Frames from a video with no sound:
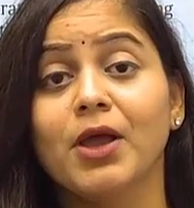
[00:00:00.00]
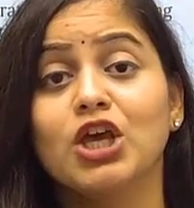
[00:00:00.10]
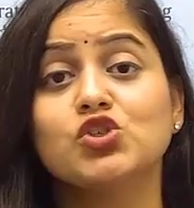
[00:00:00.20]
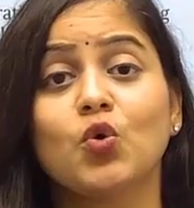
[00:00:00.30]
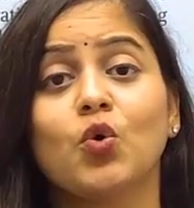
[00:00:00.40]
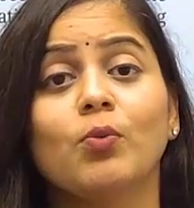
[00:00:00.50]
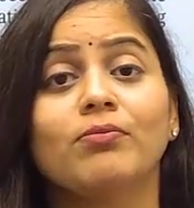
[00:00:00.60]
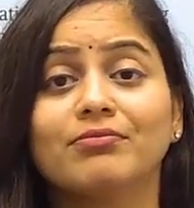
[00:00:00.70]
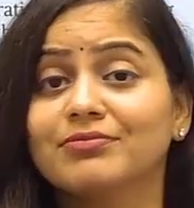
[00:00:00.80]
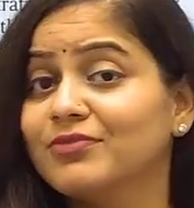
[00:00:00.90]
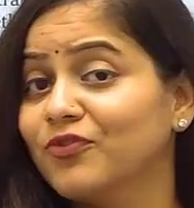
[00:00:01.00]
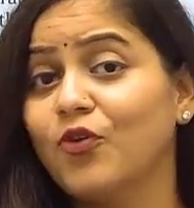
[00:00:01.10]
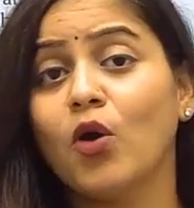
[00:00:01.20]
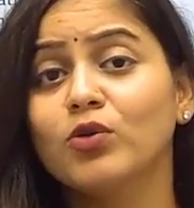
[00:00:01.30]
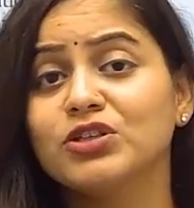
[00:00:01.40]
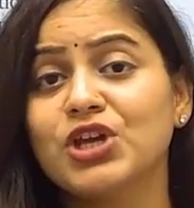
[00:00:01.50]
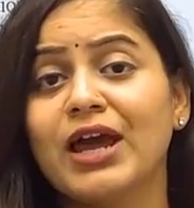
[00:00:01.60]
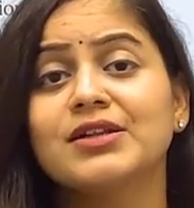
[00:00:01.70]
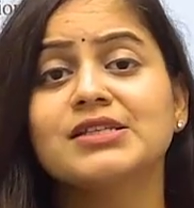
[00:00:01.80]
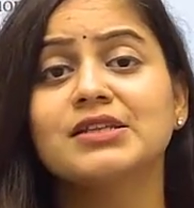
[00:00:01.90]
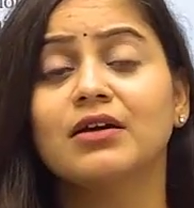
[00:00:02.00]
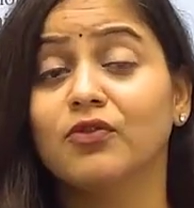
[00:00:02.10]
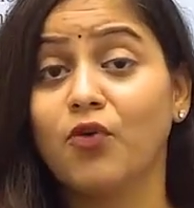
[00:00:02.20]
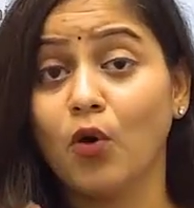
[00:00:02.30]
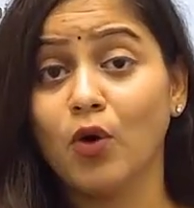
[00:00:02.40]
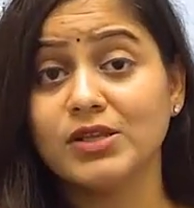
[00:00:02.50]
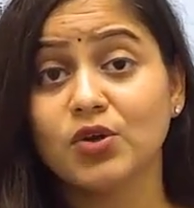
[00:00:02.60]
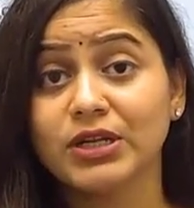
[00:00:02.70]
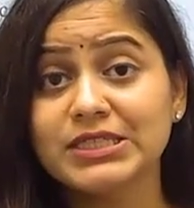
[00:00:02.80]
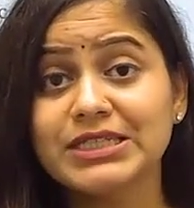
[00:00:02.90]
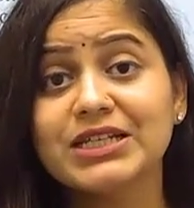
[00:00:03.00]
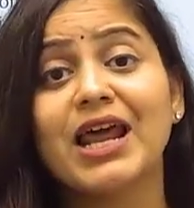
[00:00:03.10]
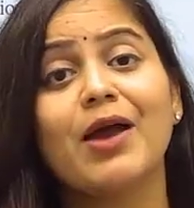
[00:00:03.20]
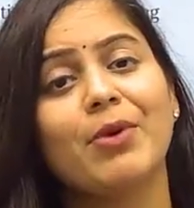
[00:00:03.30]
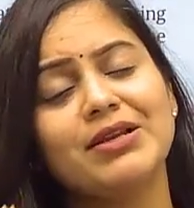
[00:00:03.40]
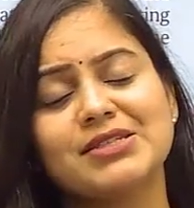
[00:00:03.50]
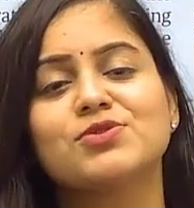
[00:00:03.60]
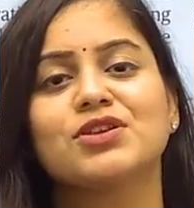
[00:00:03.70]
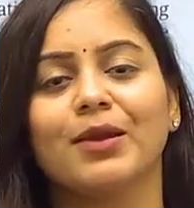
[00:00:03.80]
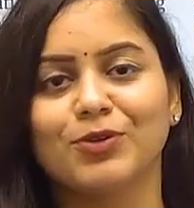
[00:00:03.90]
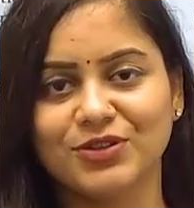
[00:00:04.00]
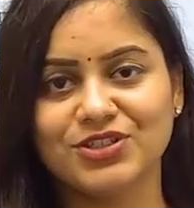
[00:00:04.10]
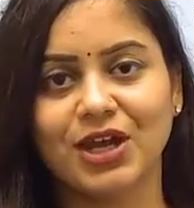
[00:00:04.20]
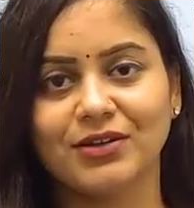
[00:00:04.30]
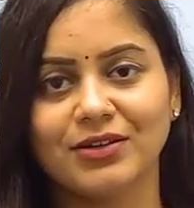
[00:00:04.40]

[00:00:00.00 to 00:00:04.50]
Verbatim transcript: So follow the channel, uh, follow us on Instagram and subscribe to the channel.